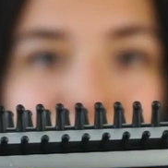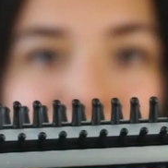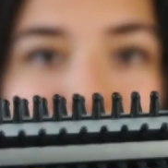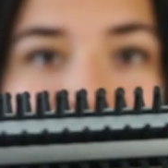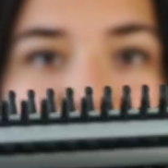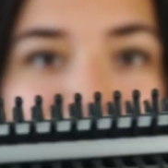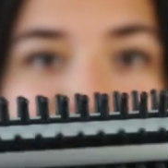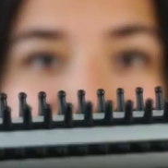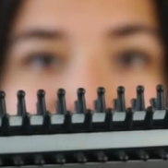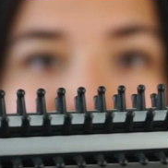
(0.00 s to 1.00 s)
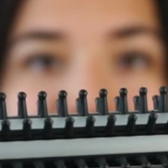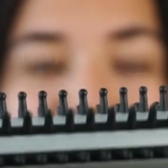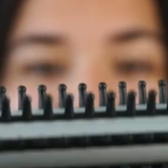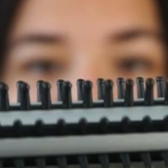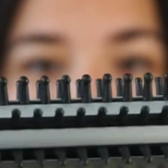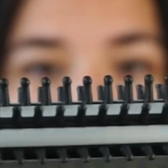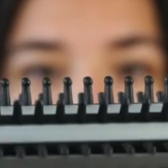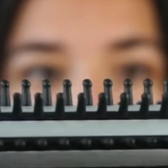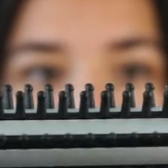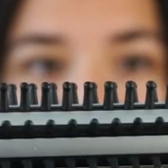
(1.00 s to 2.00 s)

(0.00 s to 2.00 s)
Okay, now if we're looking at the brush, it